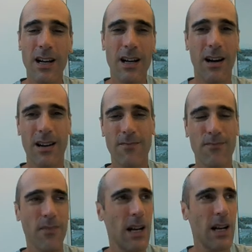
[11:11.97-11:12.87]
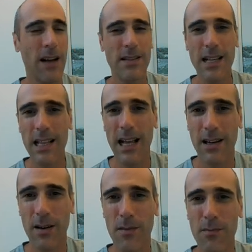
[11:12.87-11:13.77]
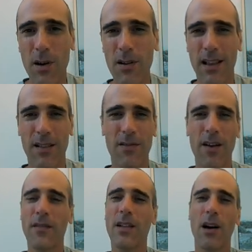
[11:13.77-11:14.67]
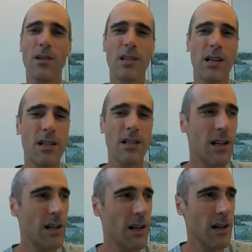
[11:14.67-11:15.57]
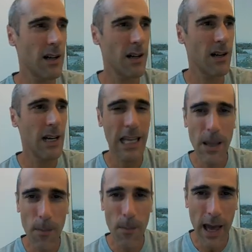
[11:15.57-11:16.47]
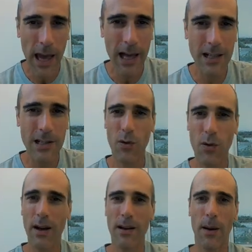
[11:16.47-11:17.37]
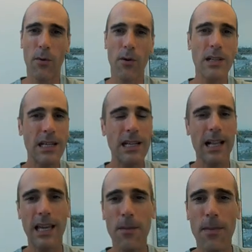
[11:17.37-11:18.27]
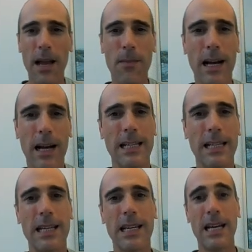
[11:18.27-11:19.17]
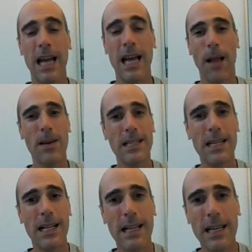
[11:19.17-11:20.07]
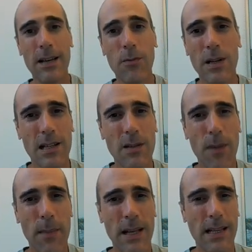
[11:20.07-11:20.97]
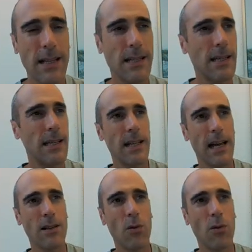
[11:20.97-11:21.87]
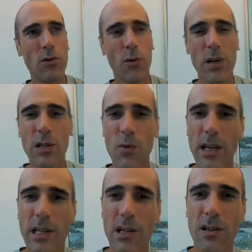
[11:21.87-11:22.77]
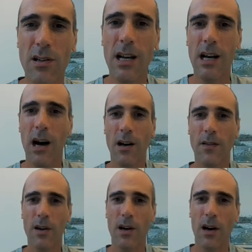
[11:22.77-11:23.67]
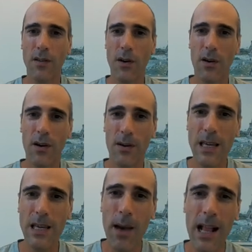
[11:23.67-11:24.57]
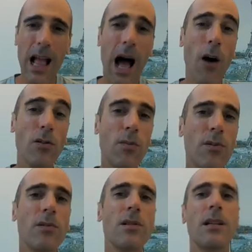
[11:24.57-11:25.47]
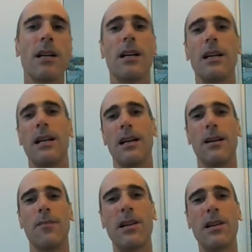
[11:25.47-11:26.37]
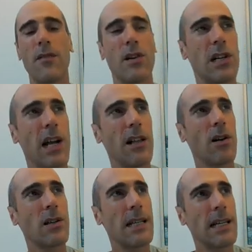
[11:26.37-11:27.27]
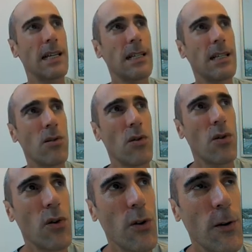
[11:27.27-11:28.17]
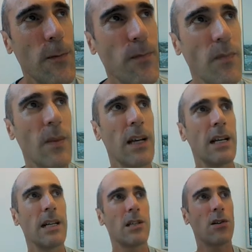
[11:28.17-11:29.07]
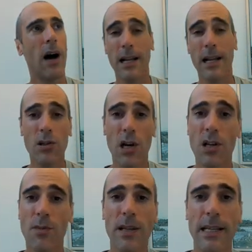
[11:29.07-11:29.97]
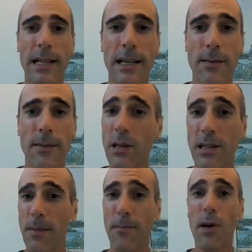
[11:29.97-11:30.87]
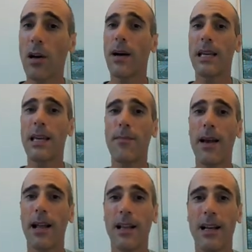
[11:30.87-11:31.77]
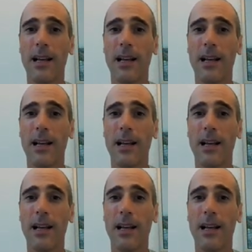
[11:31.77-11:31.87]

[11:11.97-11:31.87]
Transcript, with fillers: um, I've still like uh, more than 5,000 uh, uh, emails, so I, am running like email marketing, and basically with the SpamAssassin and all the restriction on the on the email outbound, uh, because of the shell hosting. So, um, so I had no choice basically because they blocked my email.